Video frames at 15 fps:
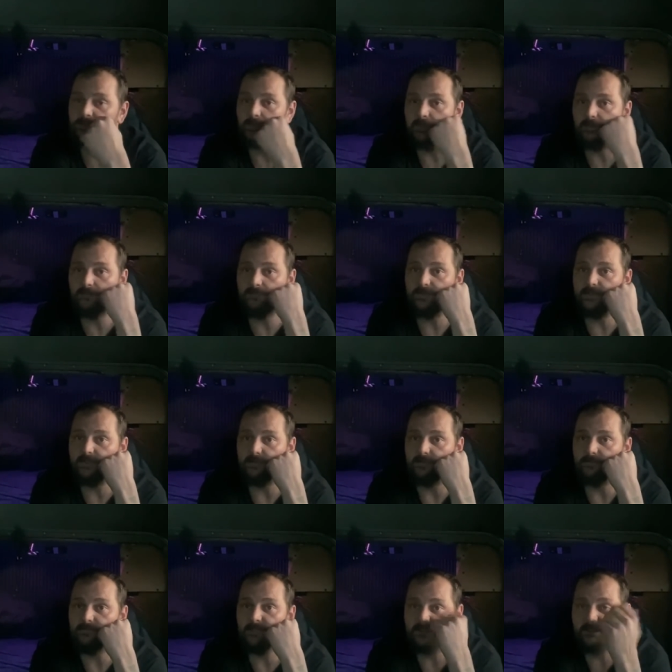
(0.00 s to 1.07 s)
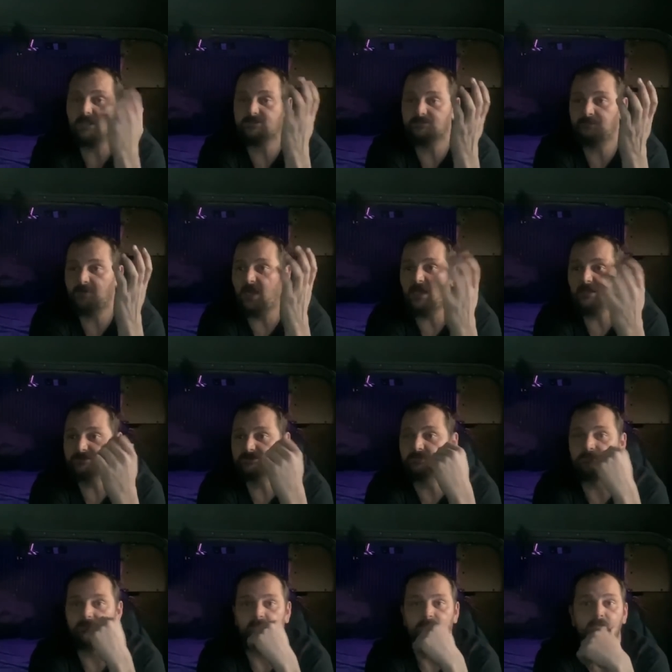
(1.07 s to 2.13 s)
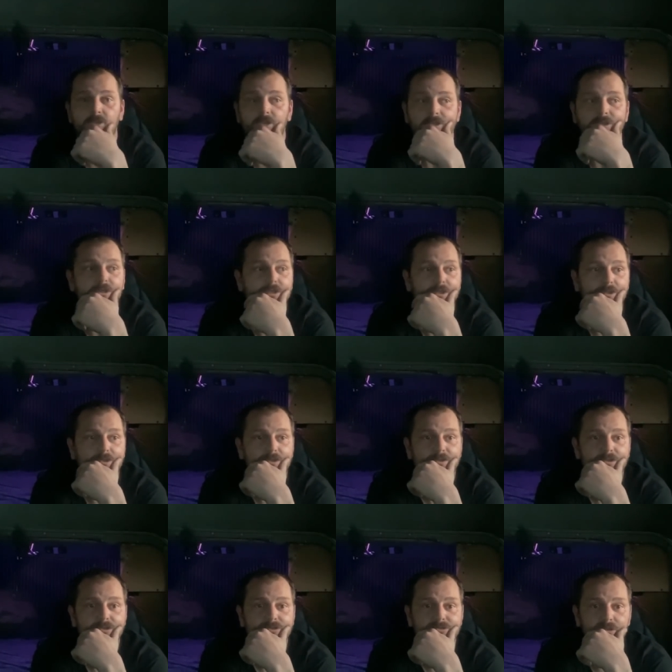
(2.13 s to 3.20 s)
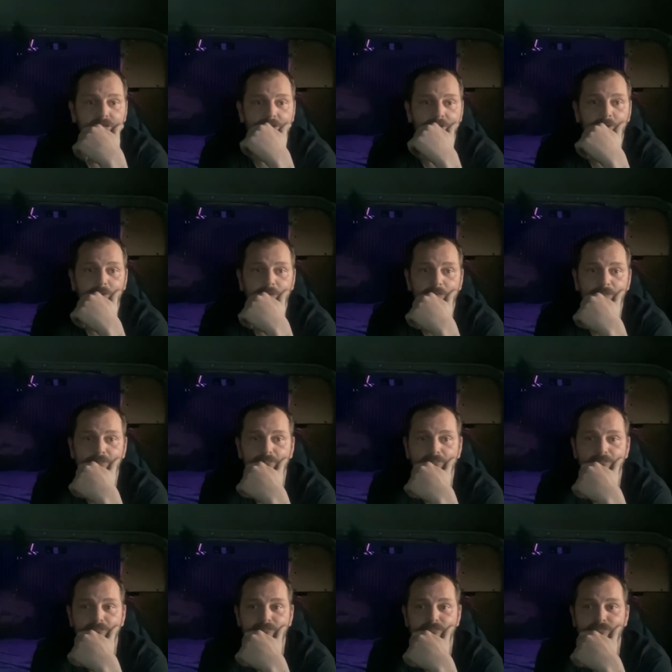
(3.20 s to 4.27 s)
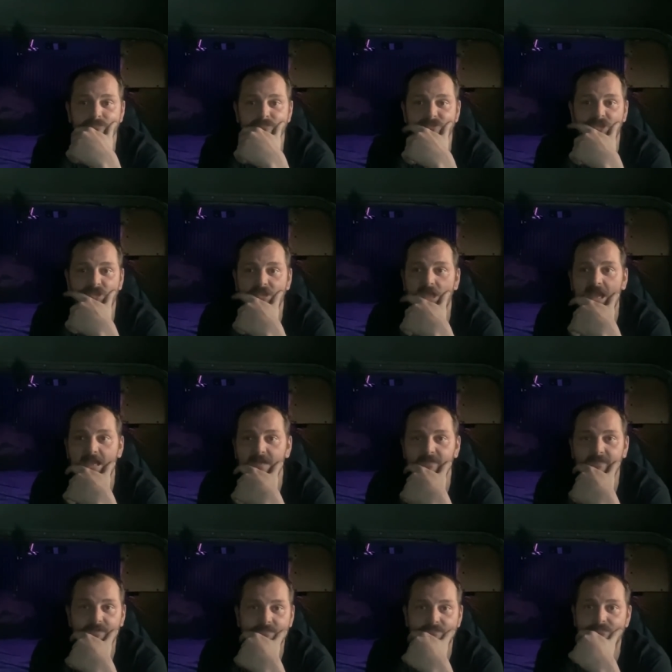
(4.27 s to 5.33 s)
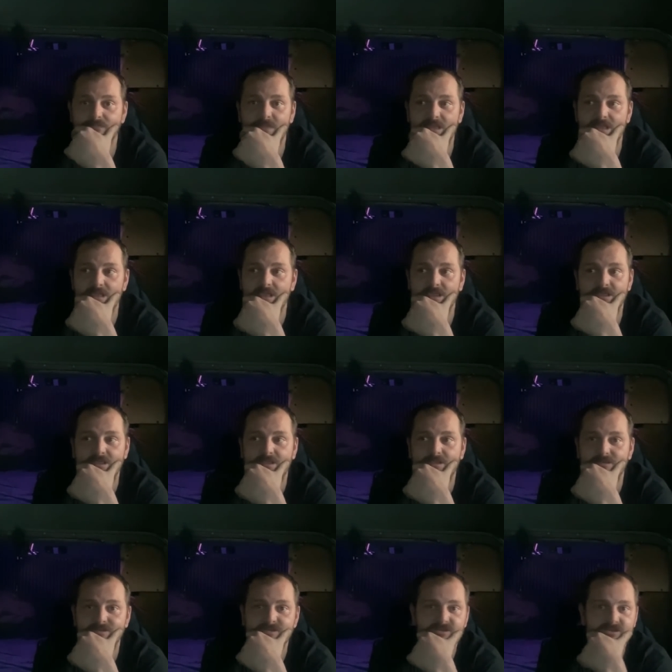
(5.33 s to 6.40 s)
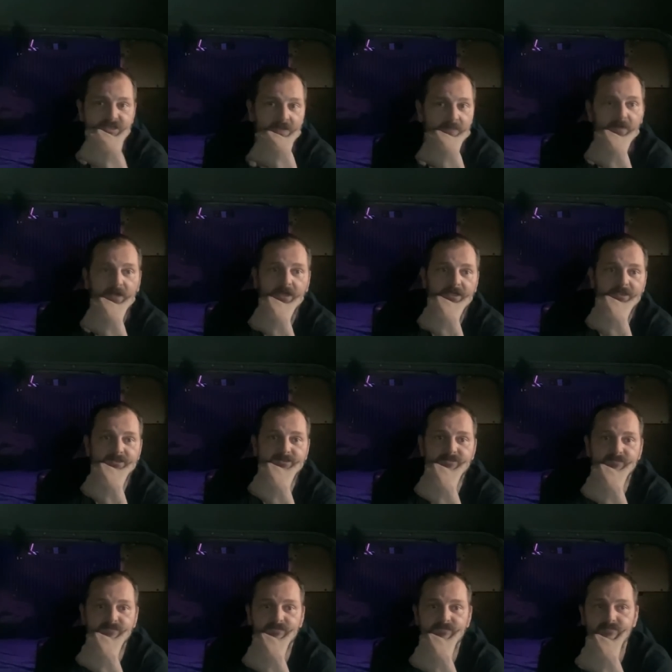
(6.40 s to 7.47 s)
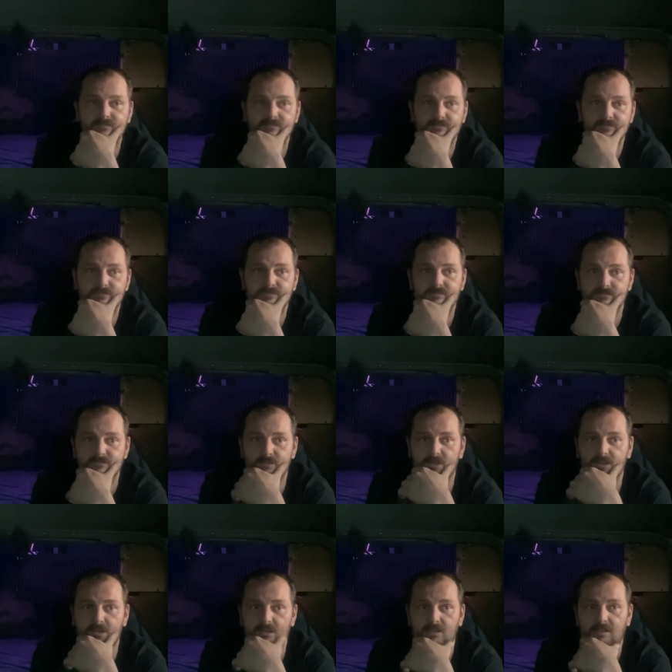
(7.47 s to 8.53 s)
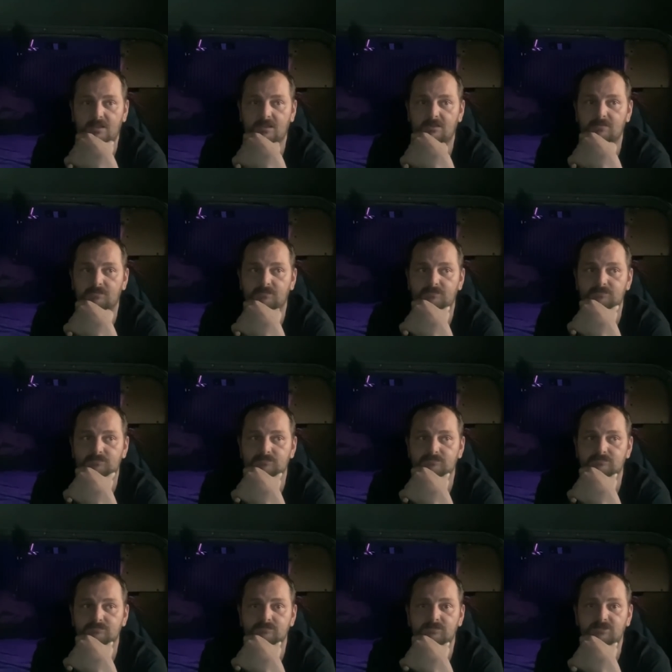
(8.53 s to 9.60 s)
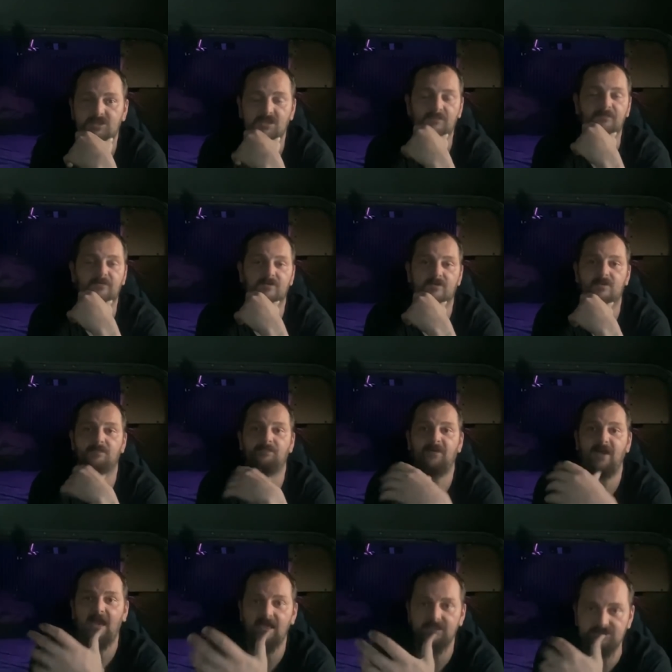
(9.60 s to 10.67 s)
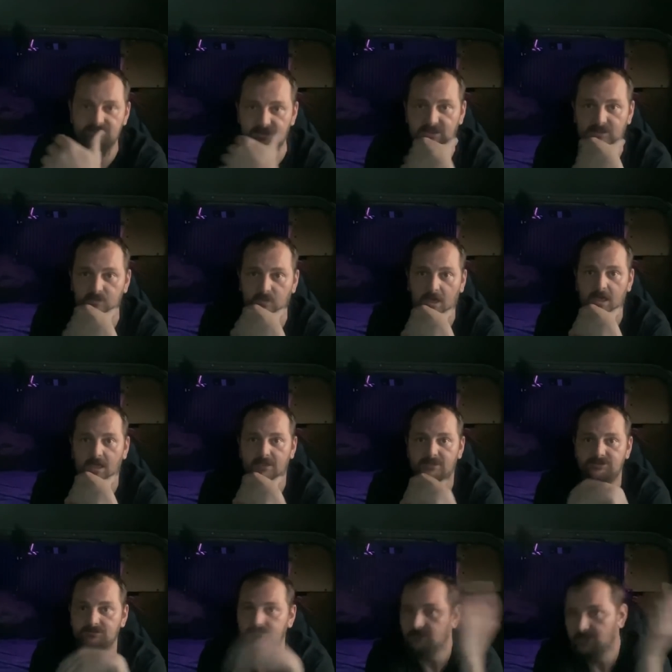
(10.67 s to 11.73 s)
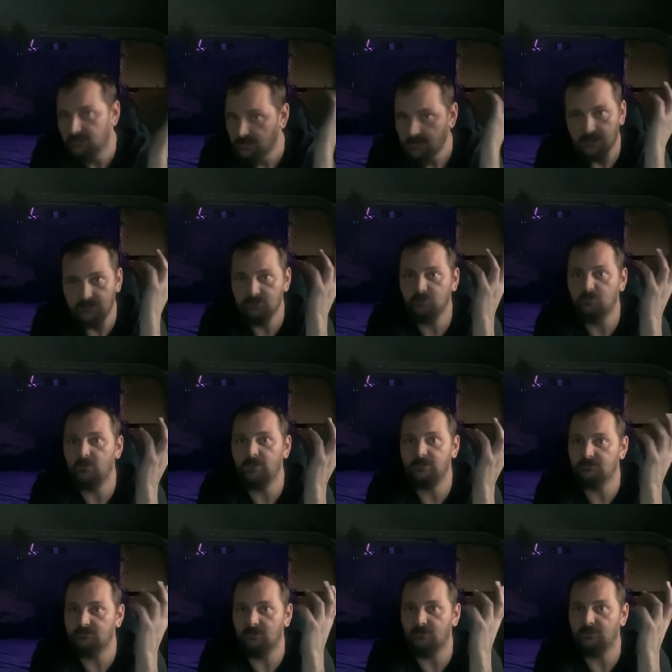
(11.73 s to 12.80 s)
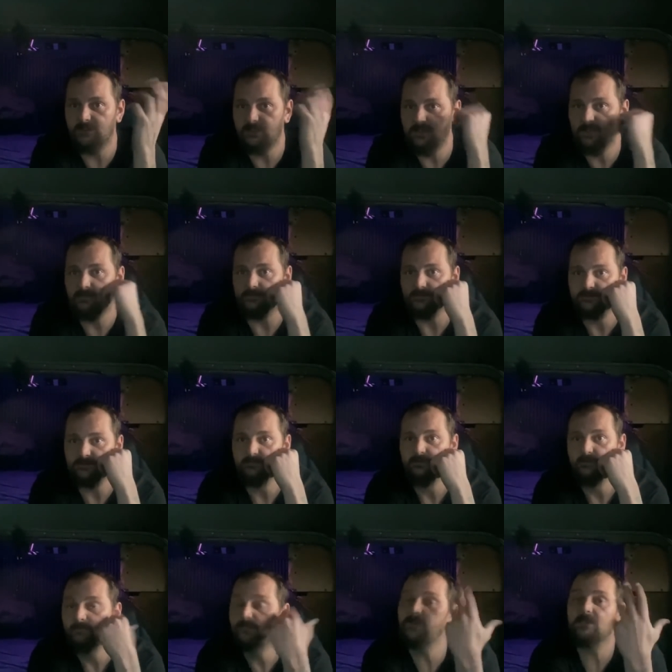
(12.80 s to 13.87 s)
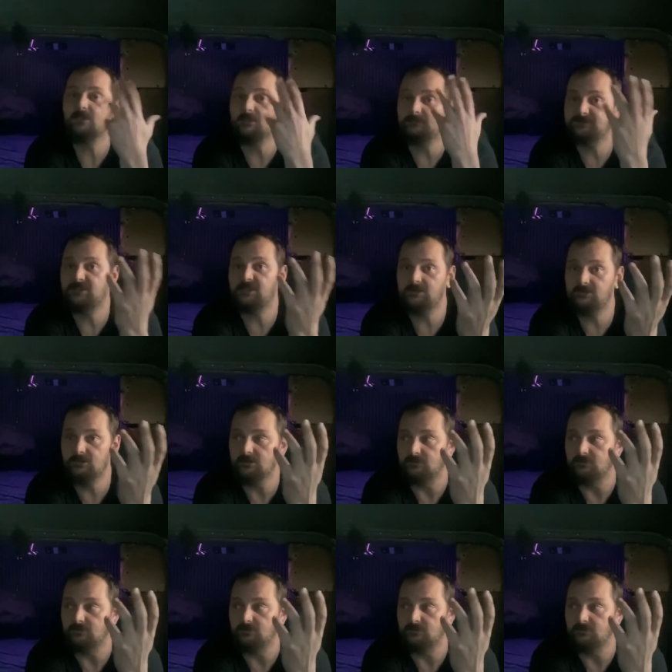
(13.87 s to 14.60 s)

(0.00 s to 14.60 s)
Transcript: over here. Like, that's possible. So, they haven't made semis um, different capacity wise in 20 or 30 years. Pickups they do.